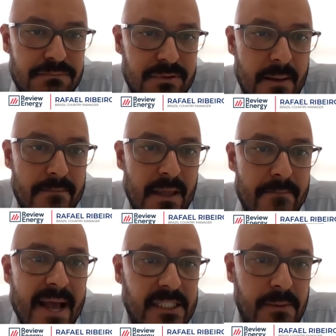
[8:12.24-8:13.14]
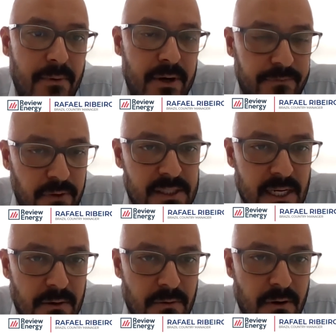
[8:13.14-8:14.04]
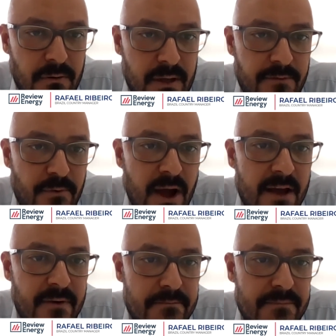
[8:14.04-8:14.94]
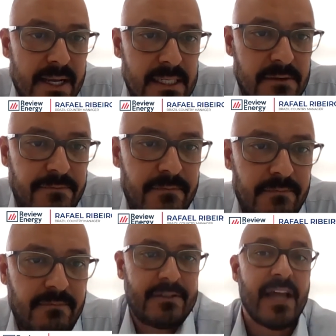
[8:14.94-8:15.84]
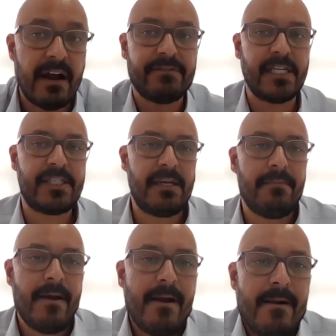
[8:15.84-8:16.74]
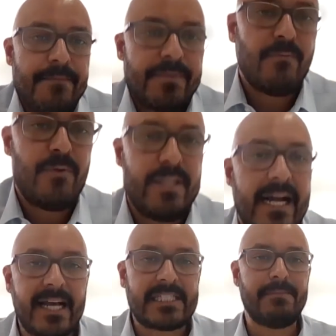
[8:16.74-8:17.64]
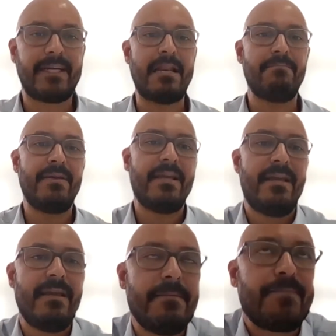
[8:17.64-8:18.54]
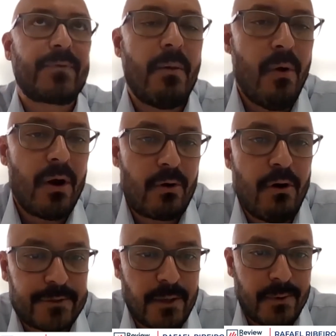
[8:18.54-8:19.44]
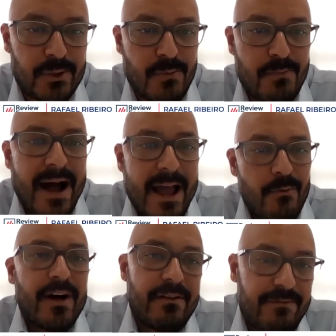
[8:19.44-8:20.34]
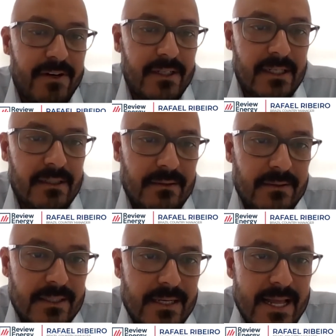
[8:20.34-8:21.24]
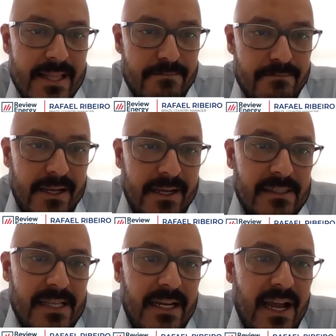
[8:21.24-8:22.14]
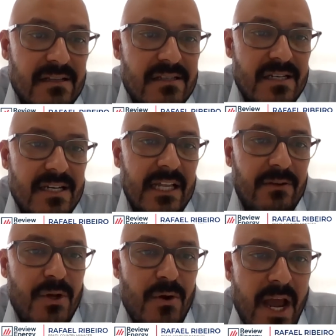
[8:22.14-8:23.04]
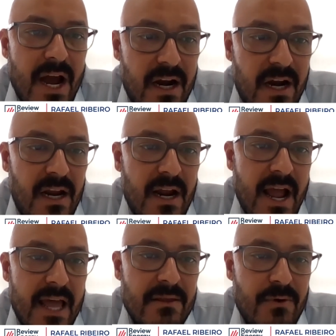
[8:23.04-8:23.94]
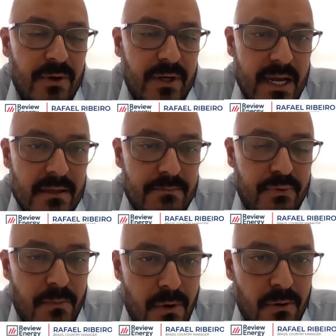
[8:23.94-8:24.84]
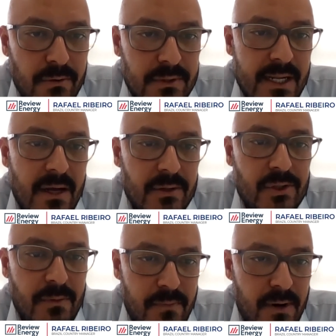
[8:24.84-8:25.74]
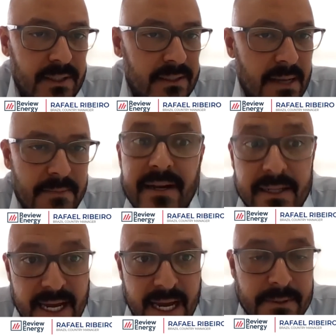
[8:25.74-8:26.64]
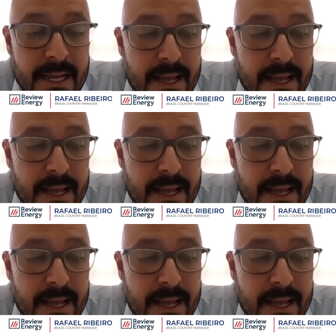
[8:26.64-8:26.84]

the best point for Sungrow. If you have a biggest service team, the customer can be more comfortable to buy one inverter, because they can see that we are here and you can promote and also supporting them anytime.